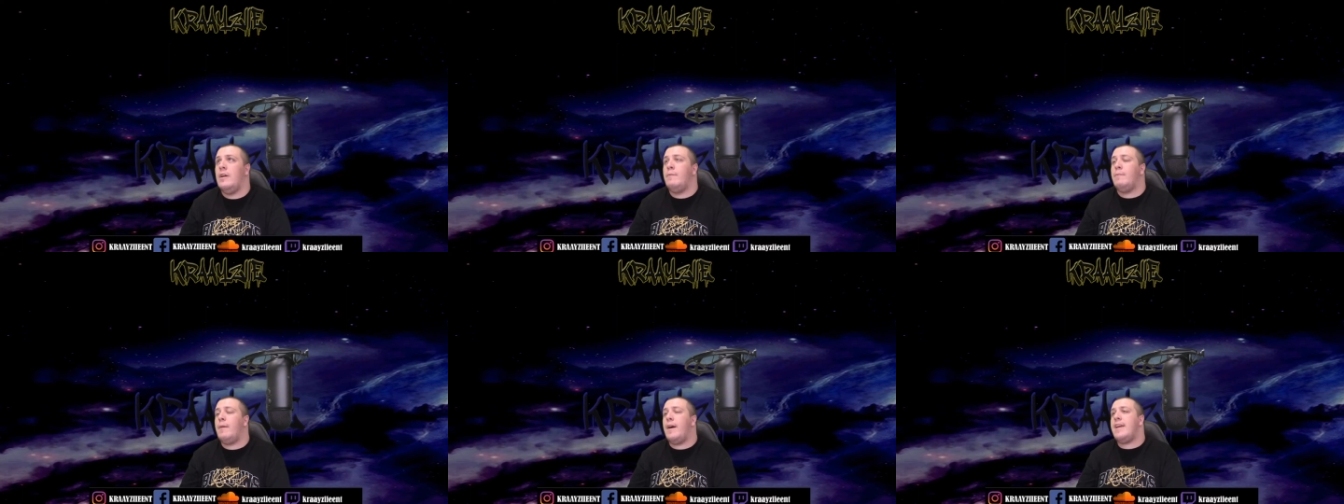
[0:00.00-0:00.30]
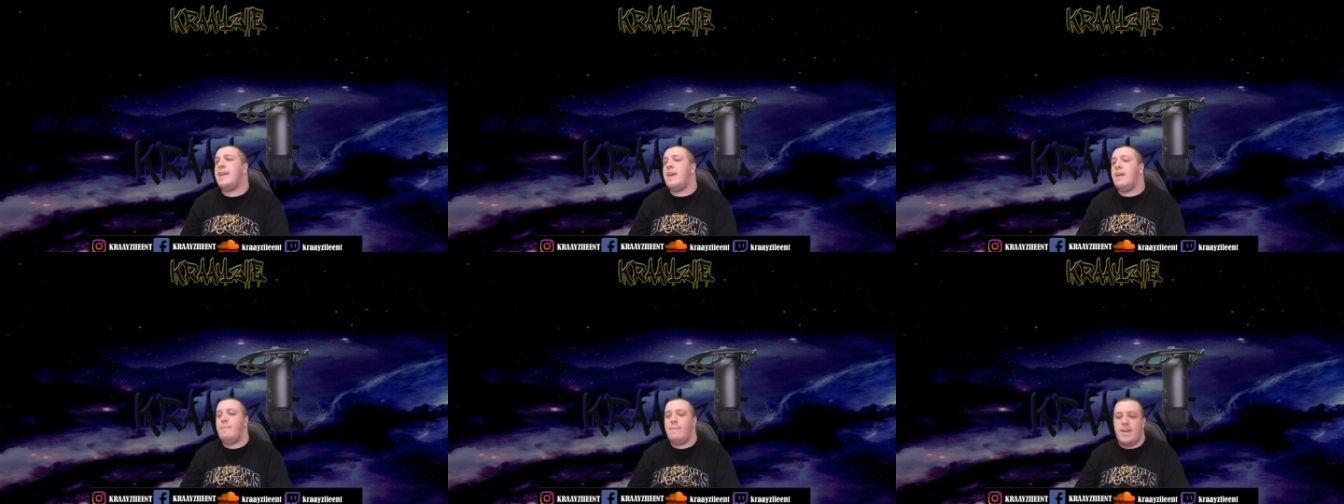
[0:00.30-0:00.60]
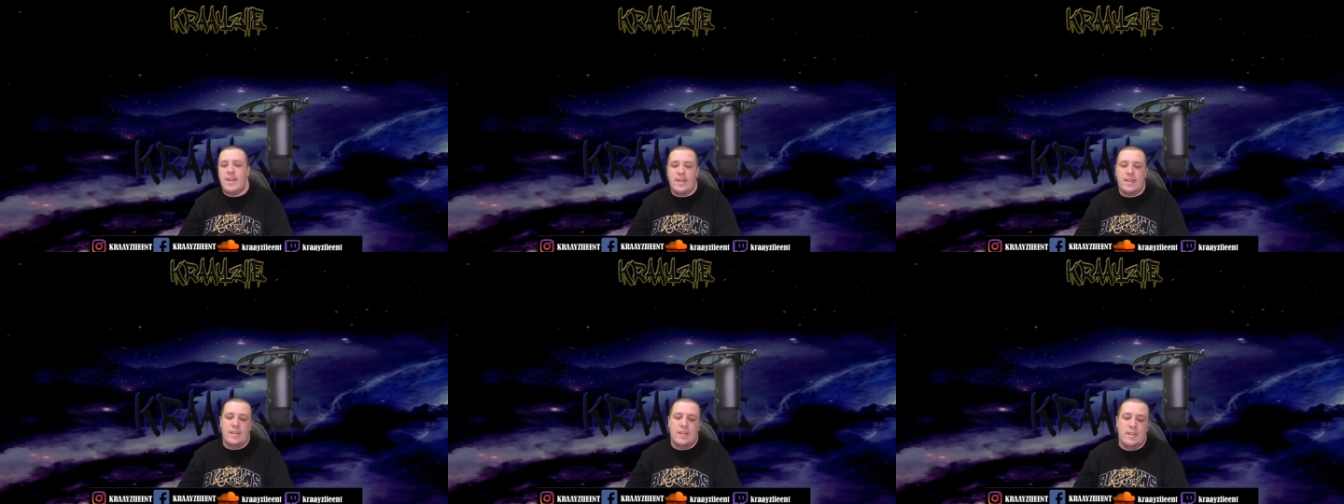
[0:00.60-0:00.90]
But yeah,
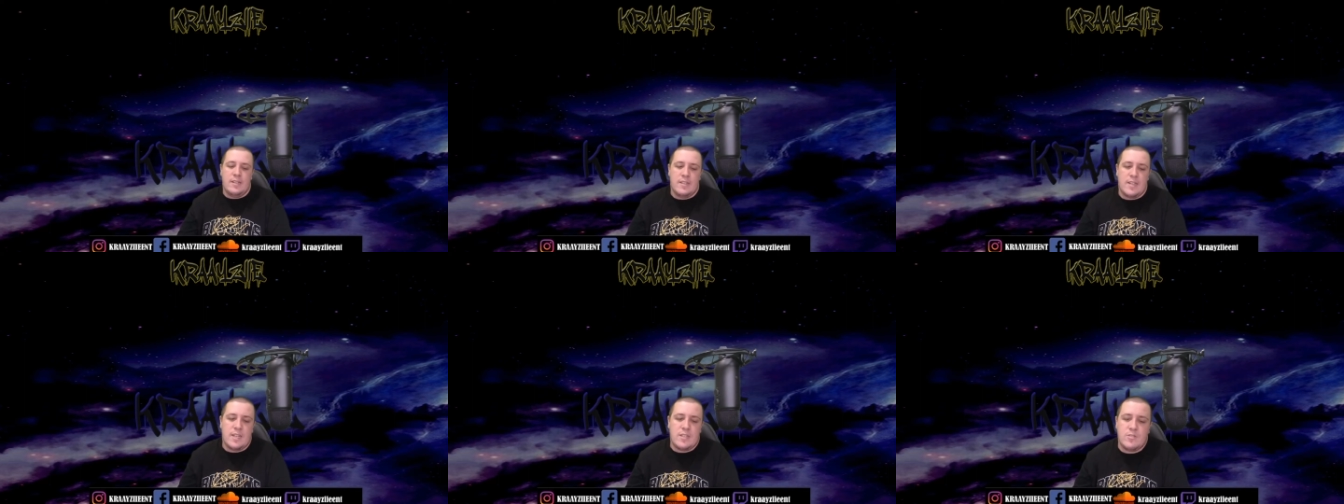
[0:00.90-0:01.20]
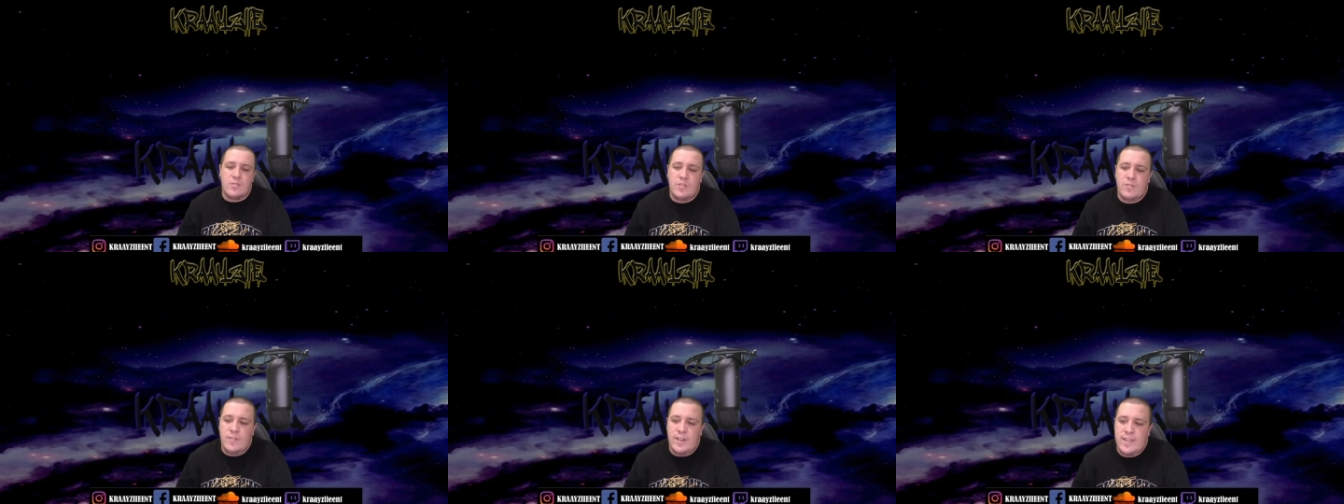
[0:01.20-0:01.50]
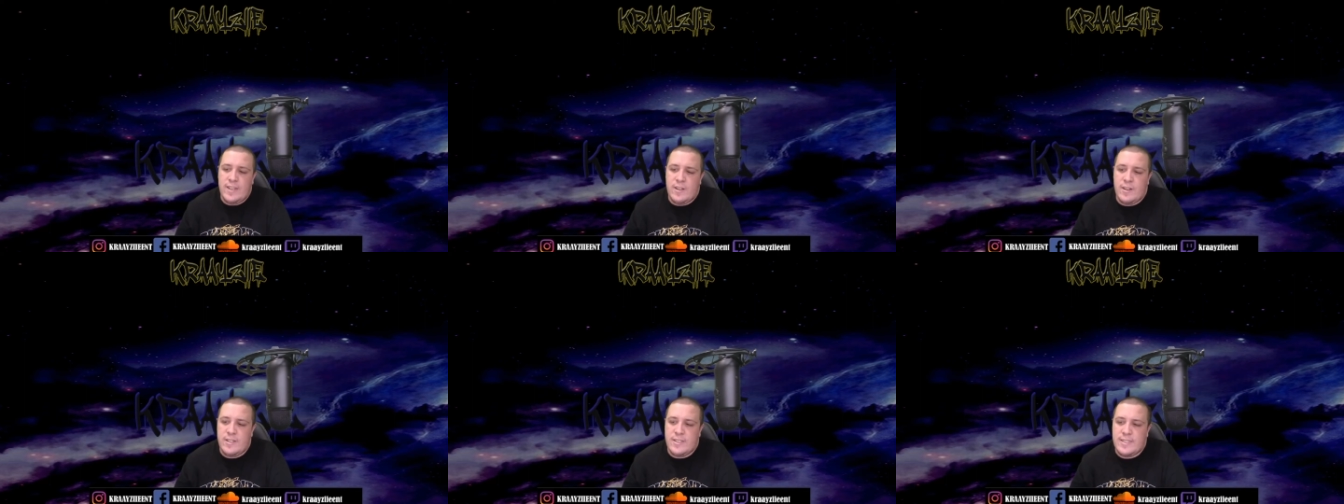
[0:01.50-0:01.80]
man, that's all I really
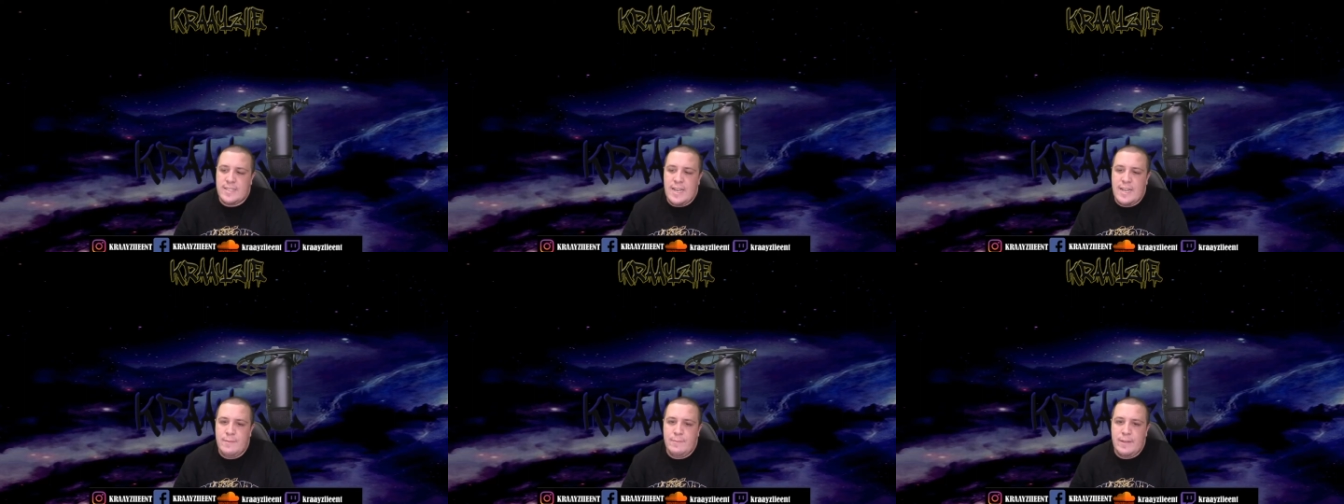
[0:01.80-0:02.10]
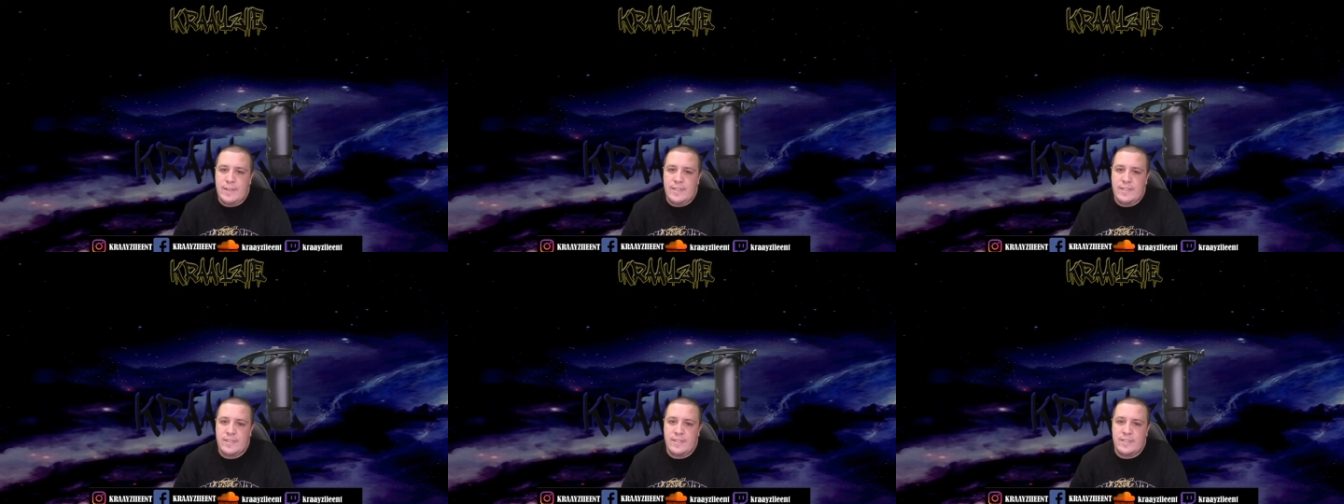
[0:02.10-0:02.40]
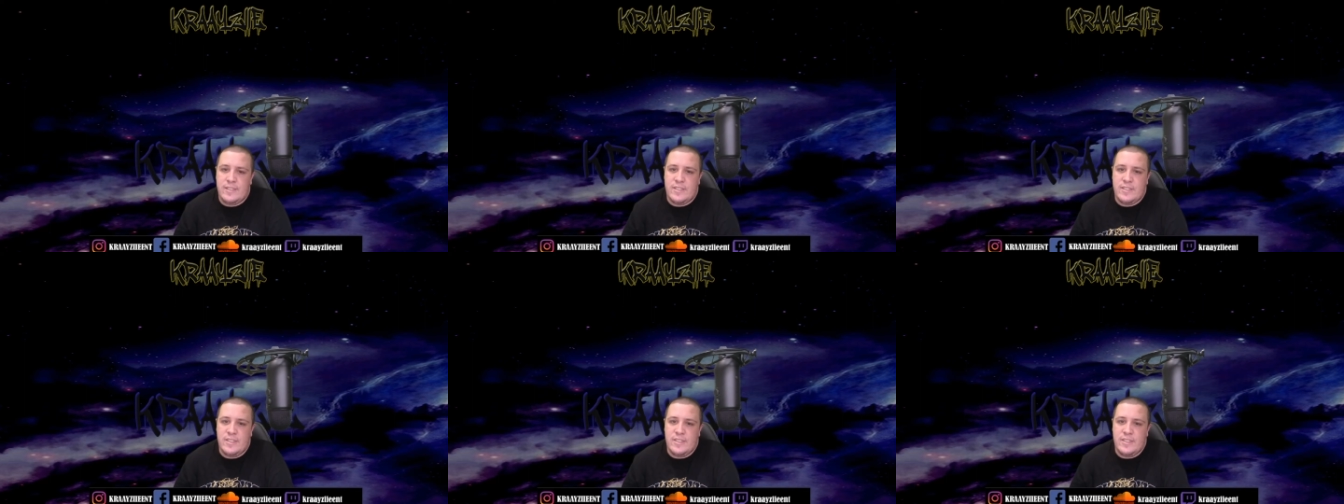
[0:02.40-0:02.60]
got to say, man.